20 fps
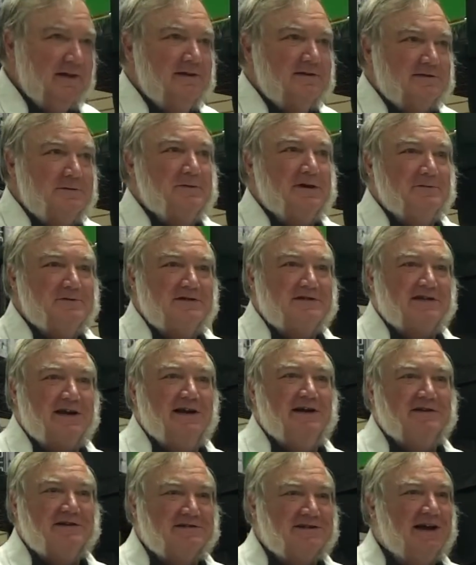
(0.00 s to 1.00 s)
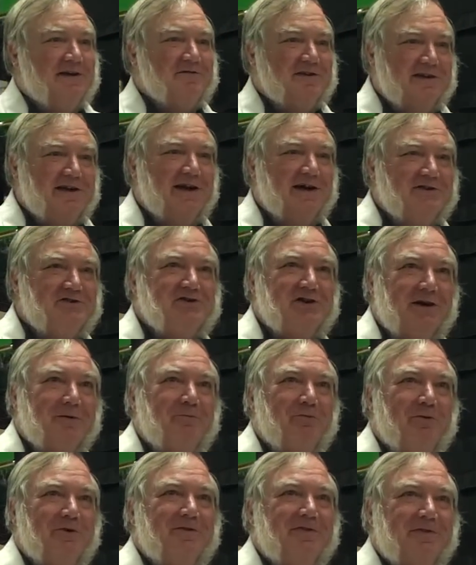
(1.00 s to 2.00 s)
Sometimes the scientists have to catch
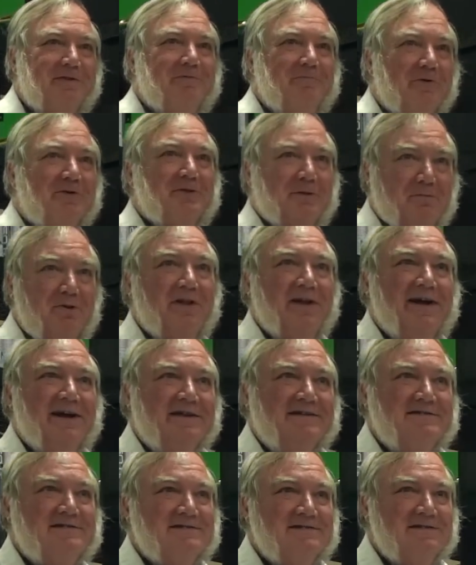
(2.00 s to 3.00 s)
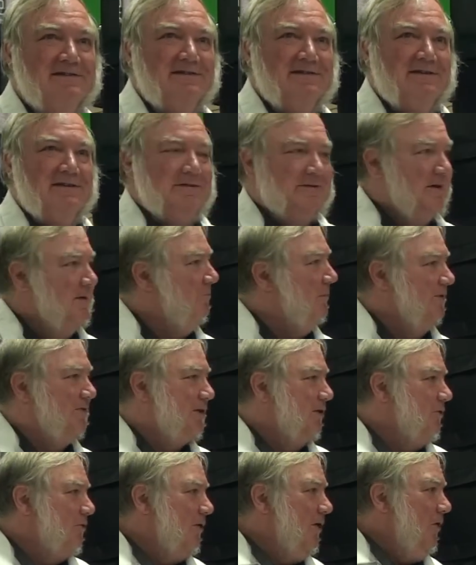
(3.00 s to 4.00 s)
up with the plants. But the
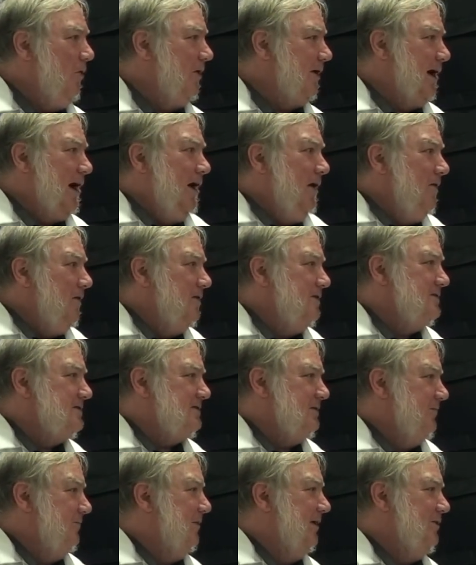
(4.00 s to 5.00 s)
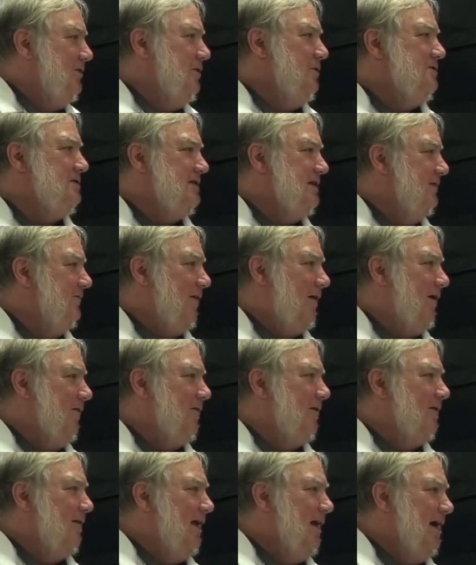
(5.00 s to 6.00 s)
gardeners who have been using it all
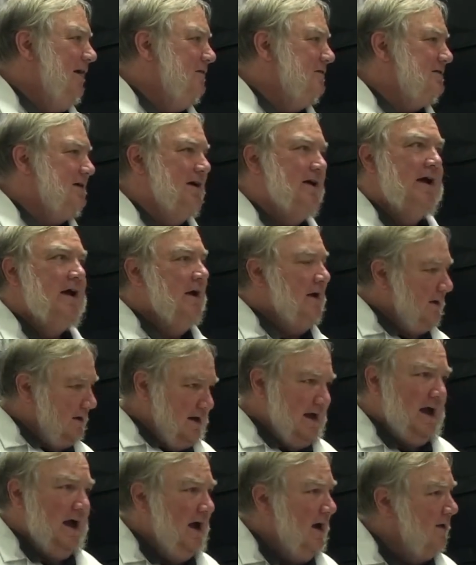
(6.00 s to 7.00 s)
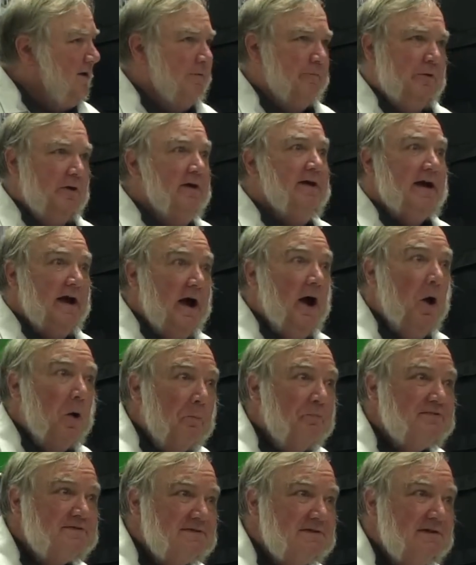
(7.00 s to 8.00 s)
their lives say, yeah, it really
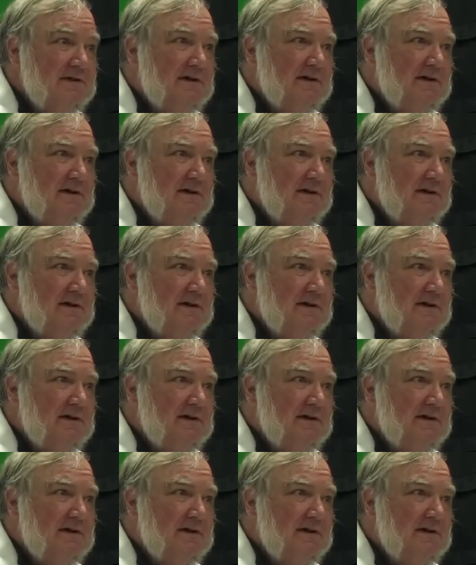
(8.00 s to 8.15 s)
helps.